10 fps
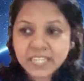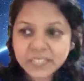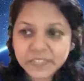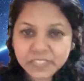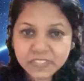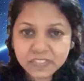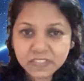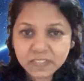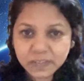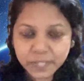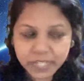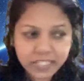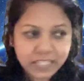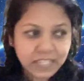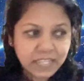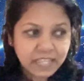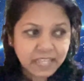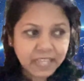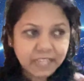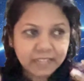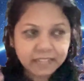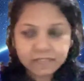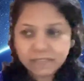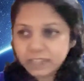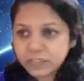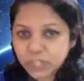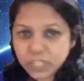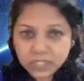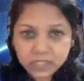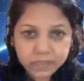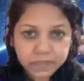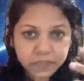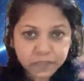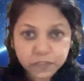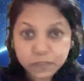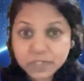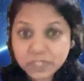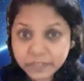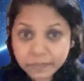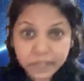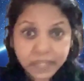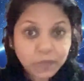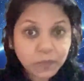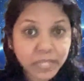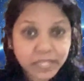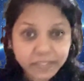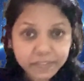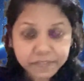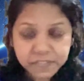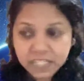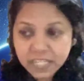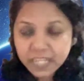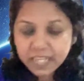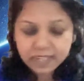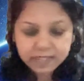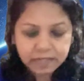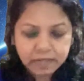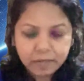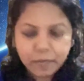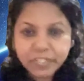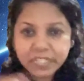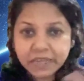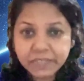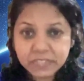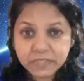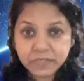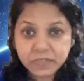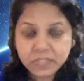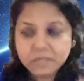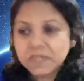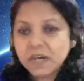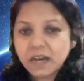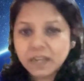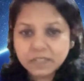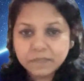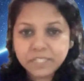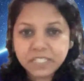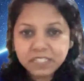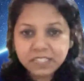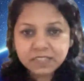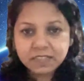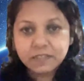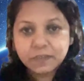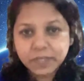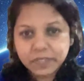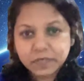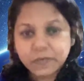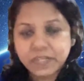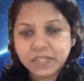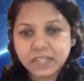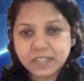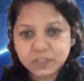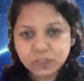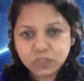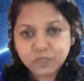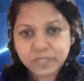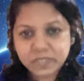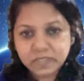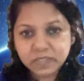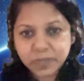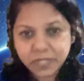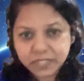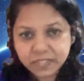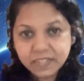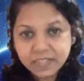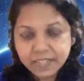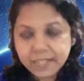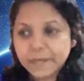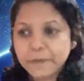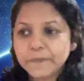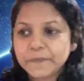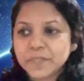And if we consider that way, and that they're talking in terms of humans having brain waves and a body having several rhythms, heart beat this way, lungs also beat this way. Yeah.